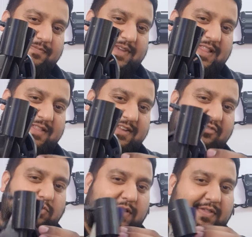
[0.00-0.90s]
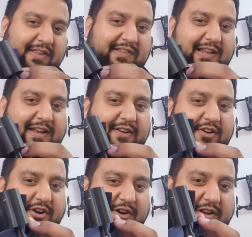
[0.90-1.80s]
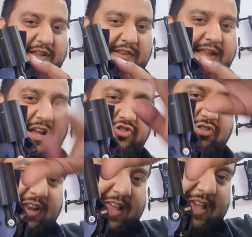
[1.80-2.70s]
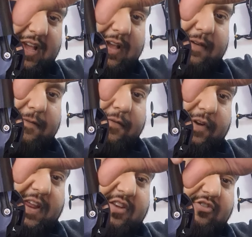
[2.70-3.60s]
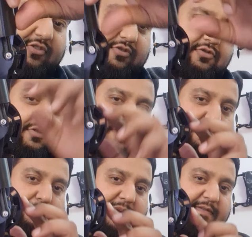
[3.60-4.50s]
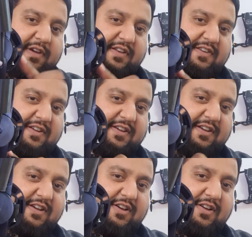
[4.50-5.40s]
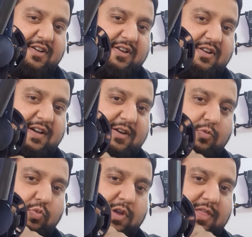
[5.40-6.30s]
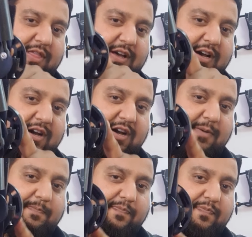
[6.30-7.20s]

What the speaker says: in this one the cylinder is actually free to pivot with the